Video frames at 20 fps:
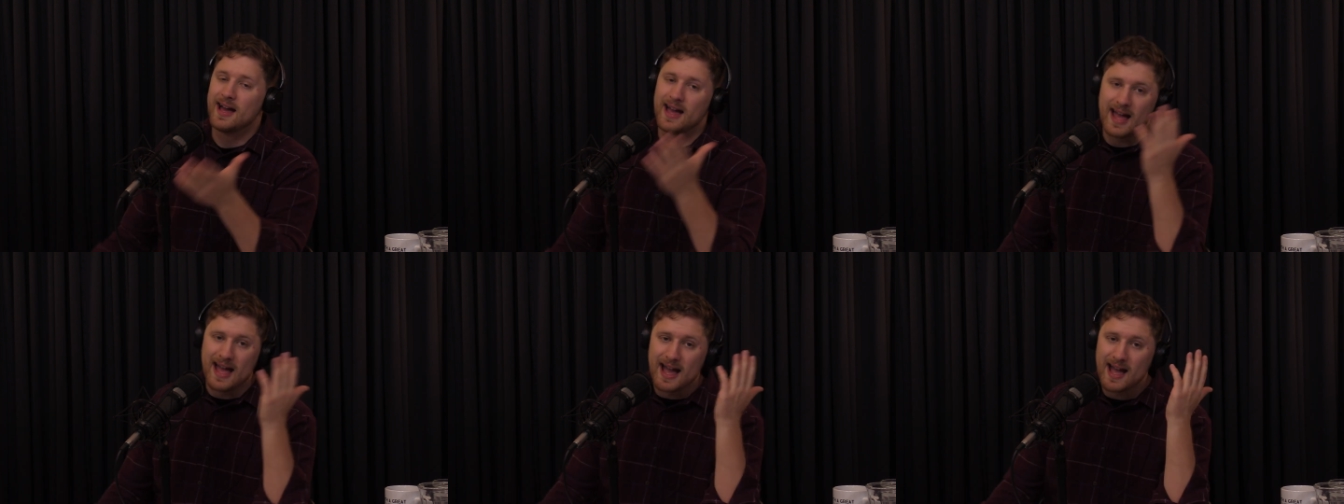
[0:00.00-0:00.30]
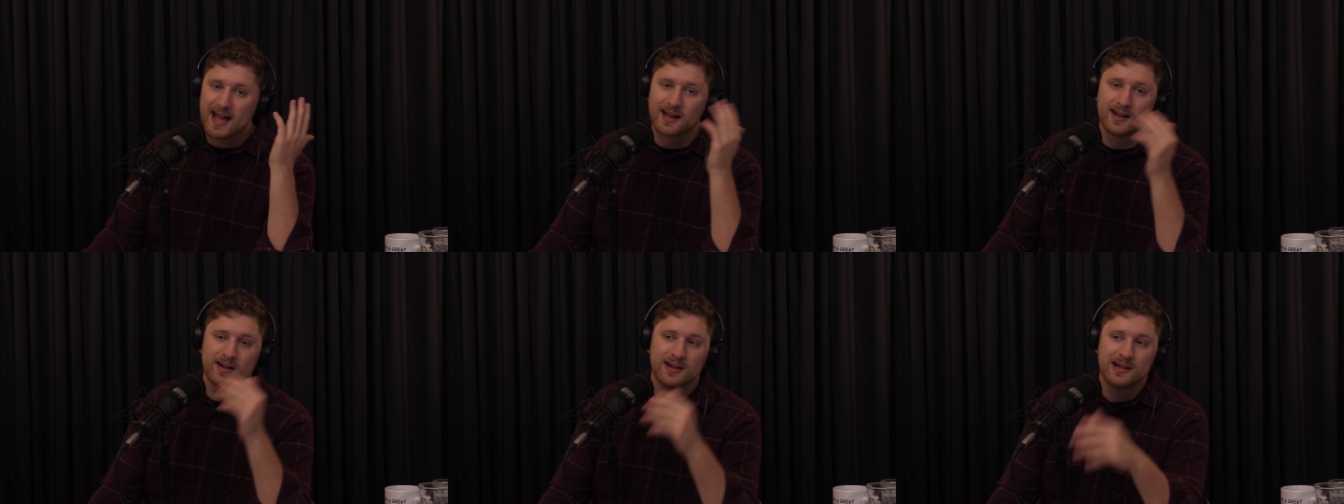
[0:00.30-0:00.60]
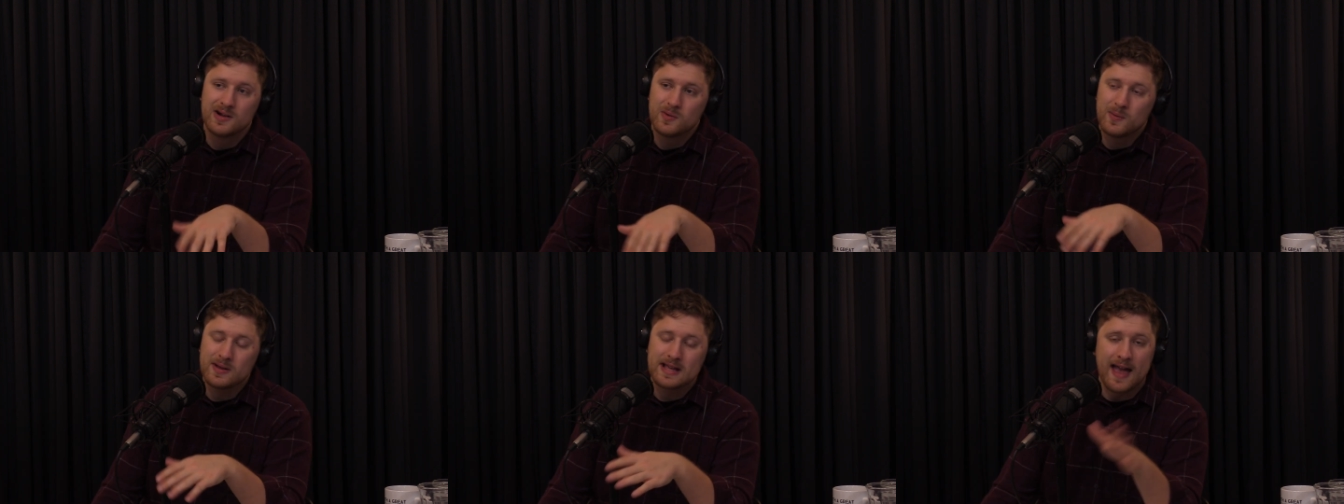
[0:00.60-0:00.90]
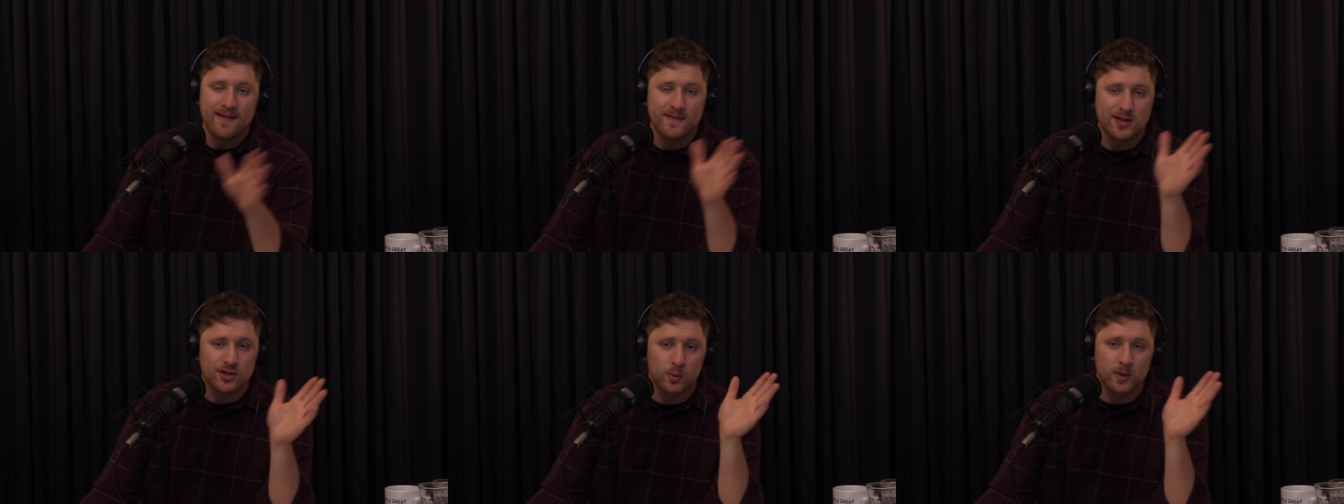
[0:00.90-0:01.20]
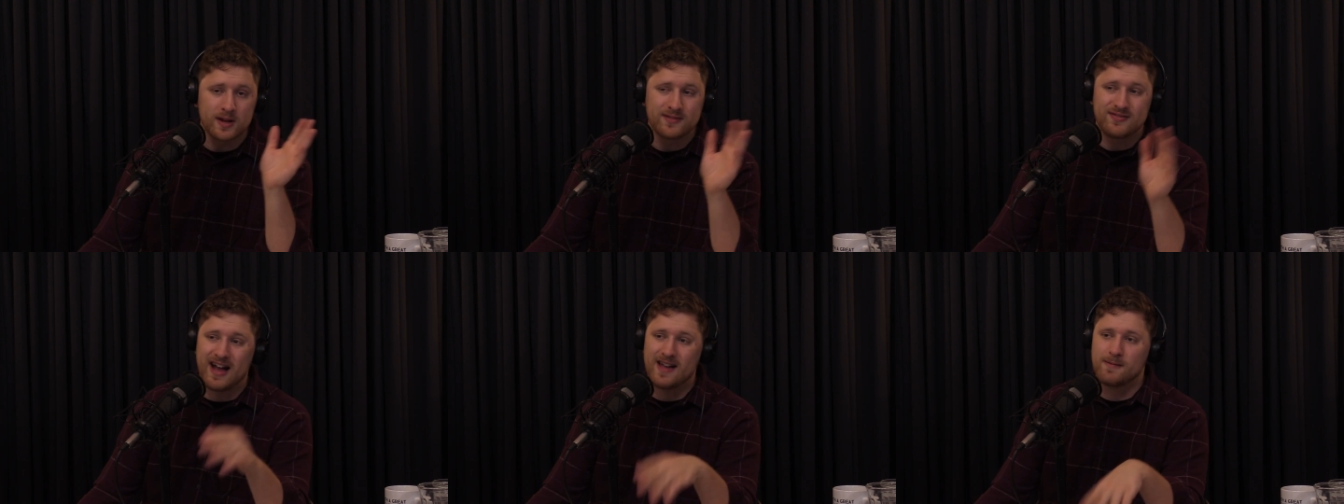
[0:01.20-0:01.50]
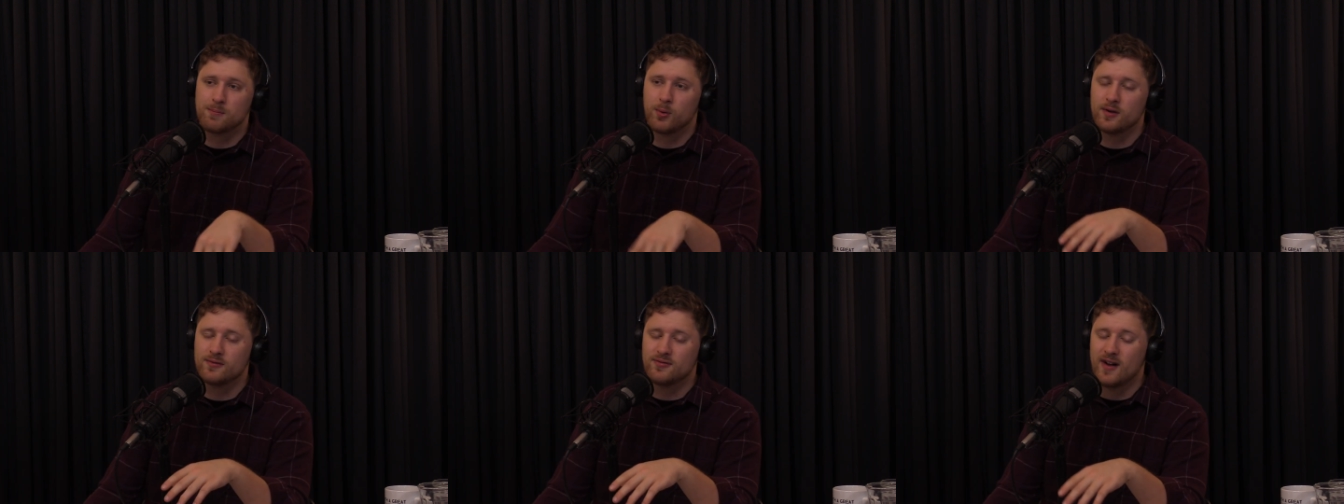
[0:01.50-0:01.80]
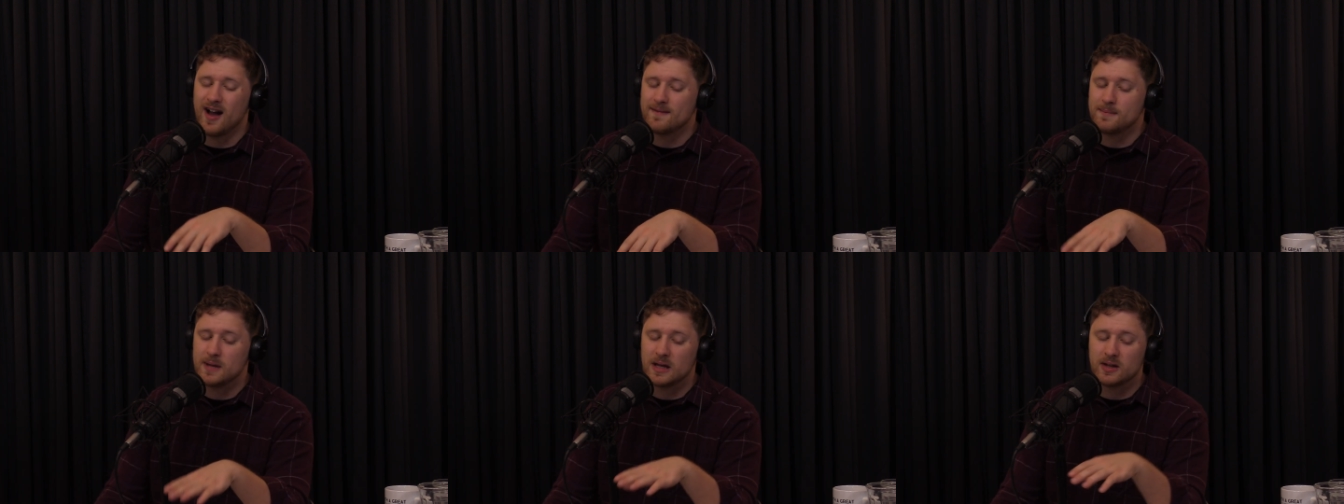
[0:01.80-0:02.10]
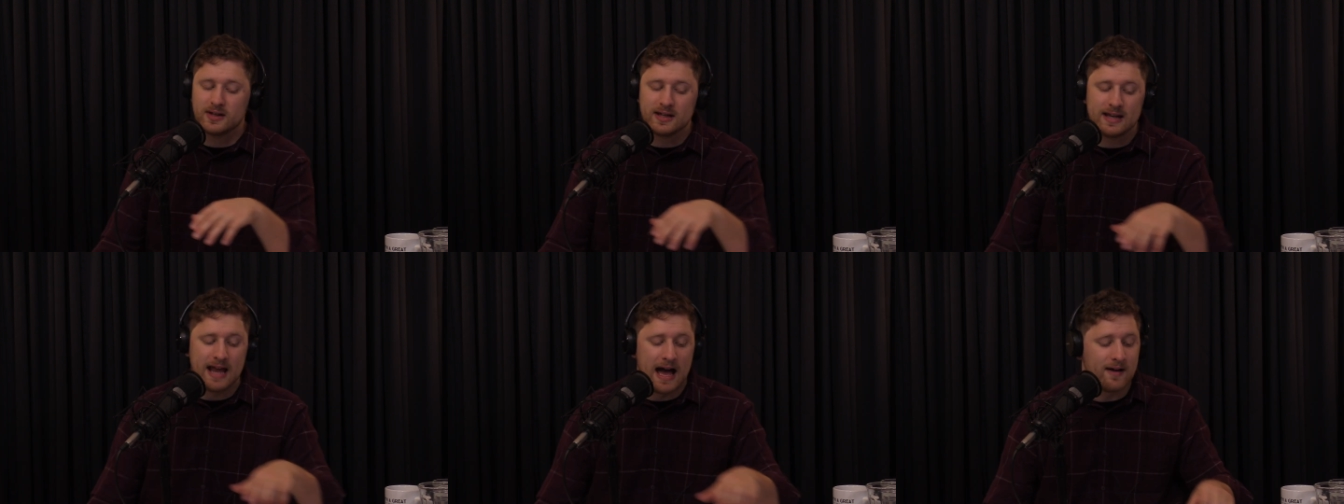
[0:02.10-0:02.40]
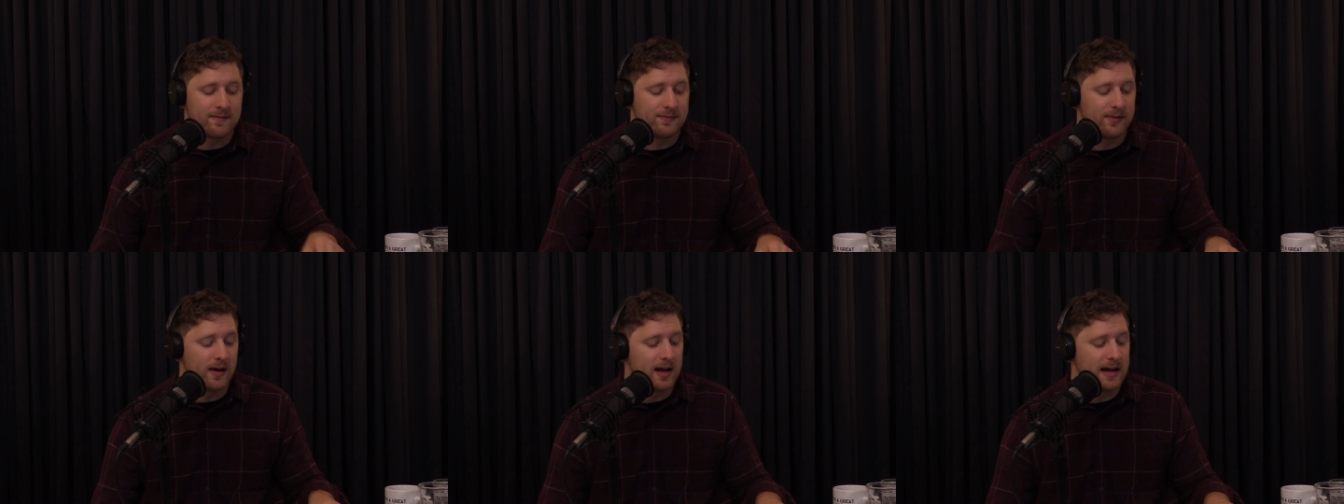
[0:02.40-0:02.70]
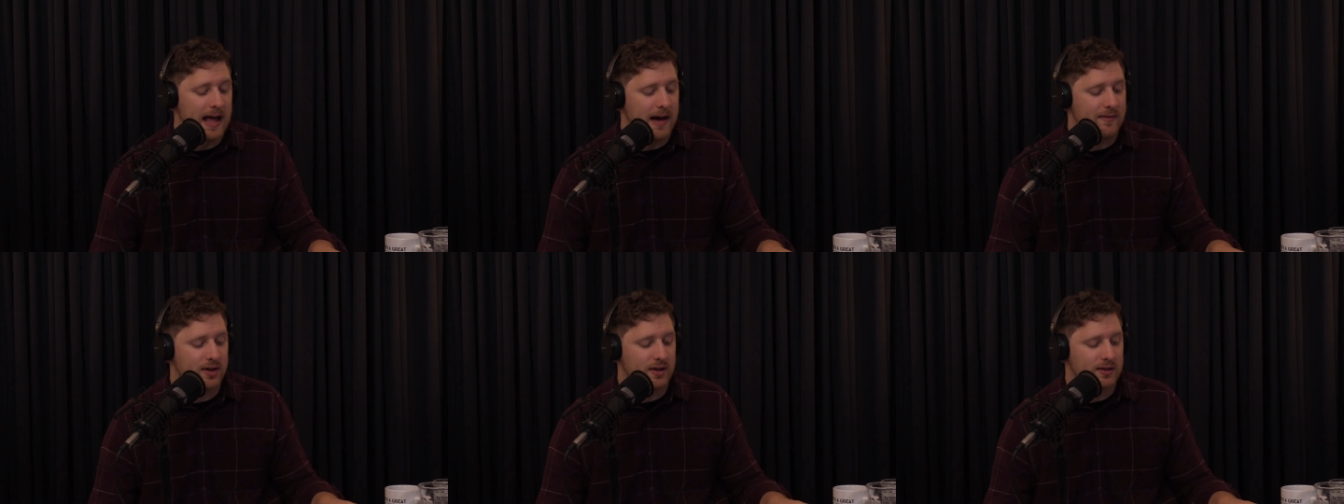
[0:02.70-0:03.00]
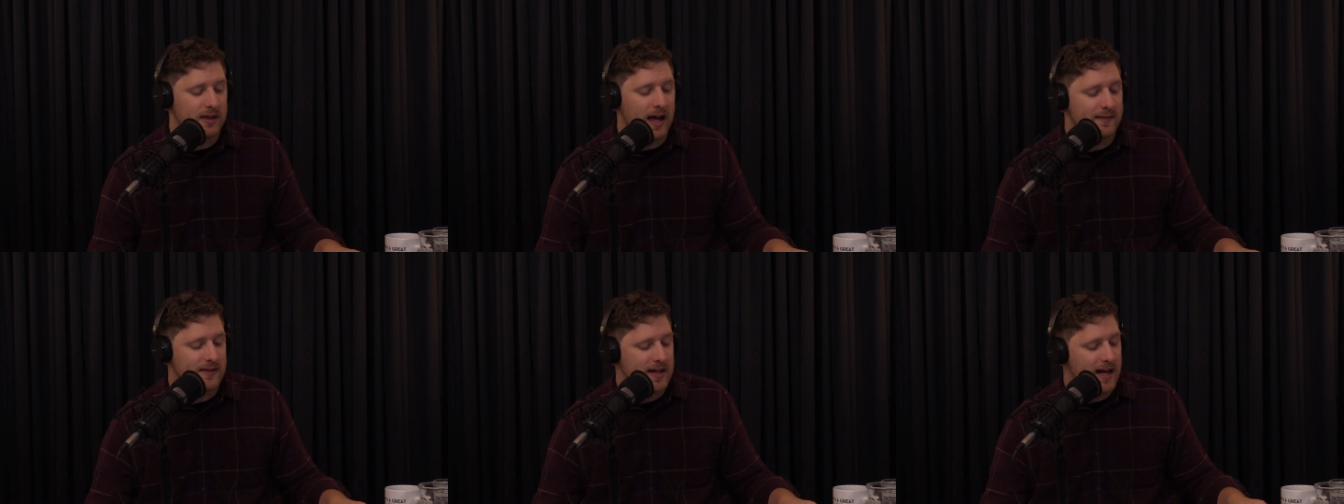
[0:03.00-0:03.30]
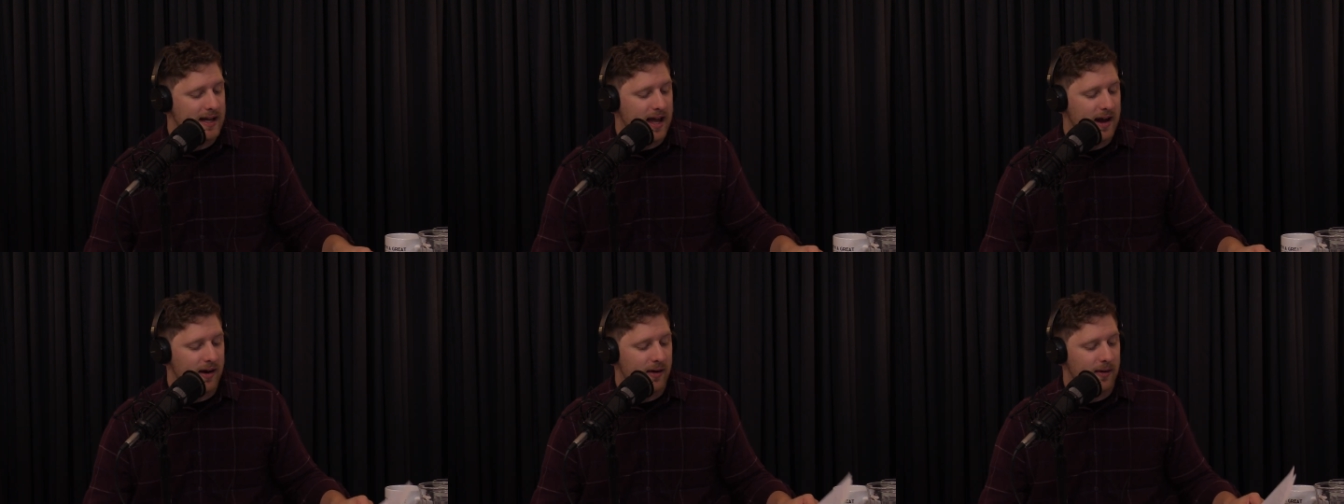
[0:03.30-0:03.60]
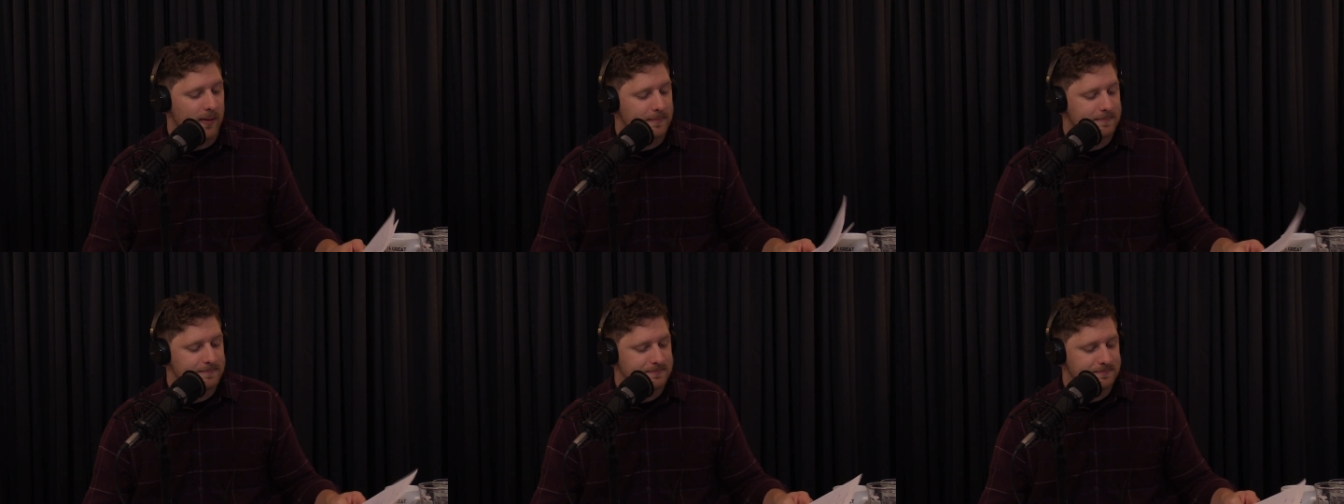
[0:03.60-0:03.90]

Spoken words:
ah, we gave you $25.5 million. Have fun. Have a good life. Take care.